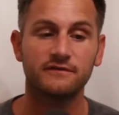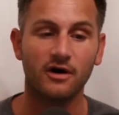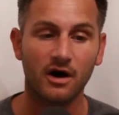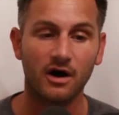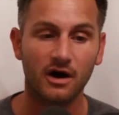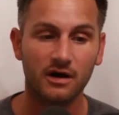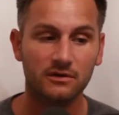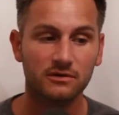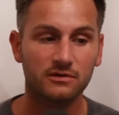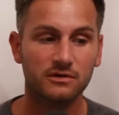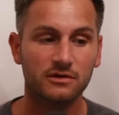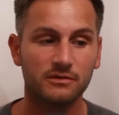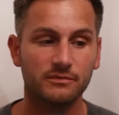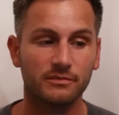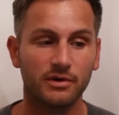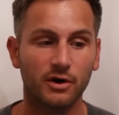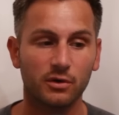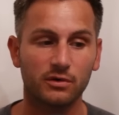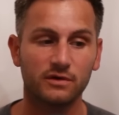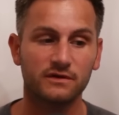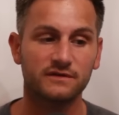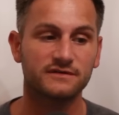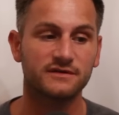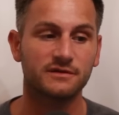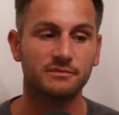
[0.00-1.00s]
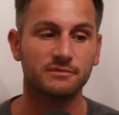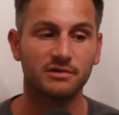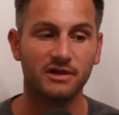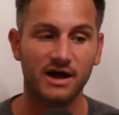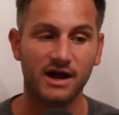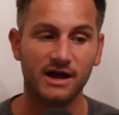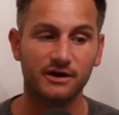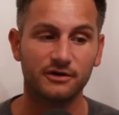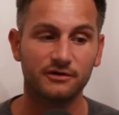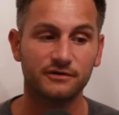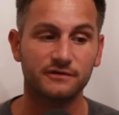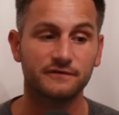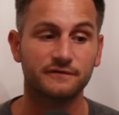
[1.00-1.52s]
auto component
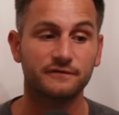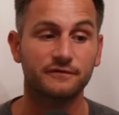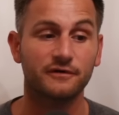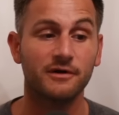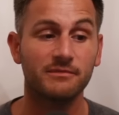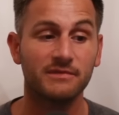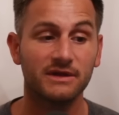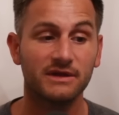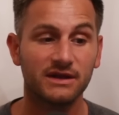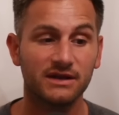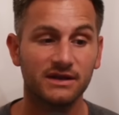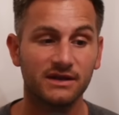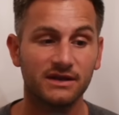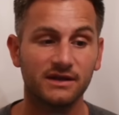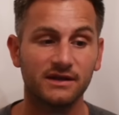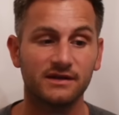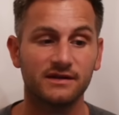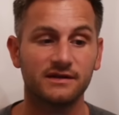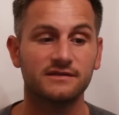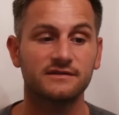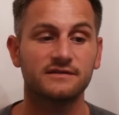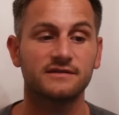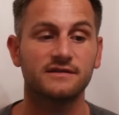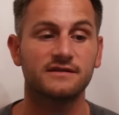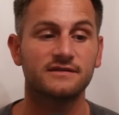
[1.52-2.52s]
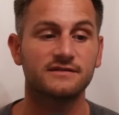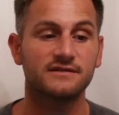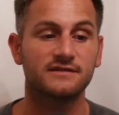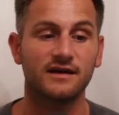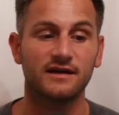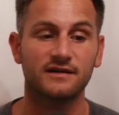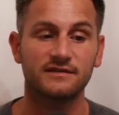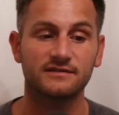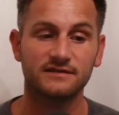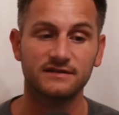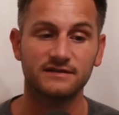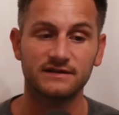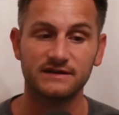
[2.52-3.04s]
suppliers from India into the
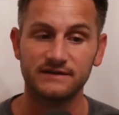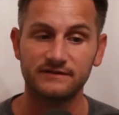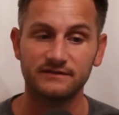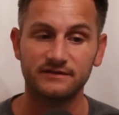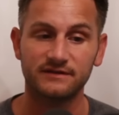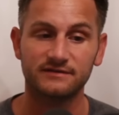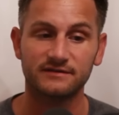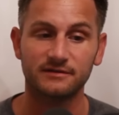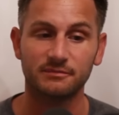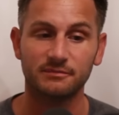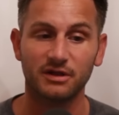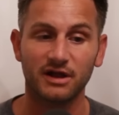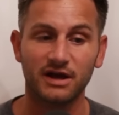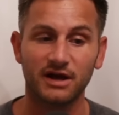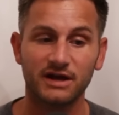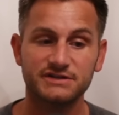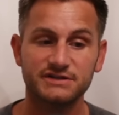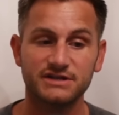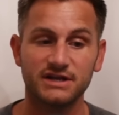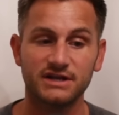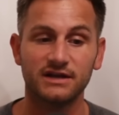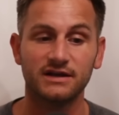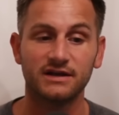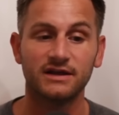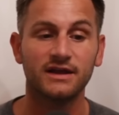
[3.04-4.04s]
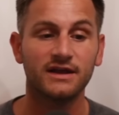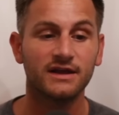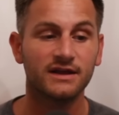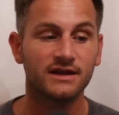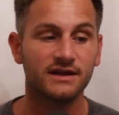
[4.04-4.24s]
Tesla EV supply chain.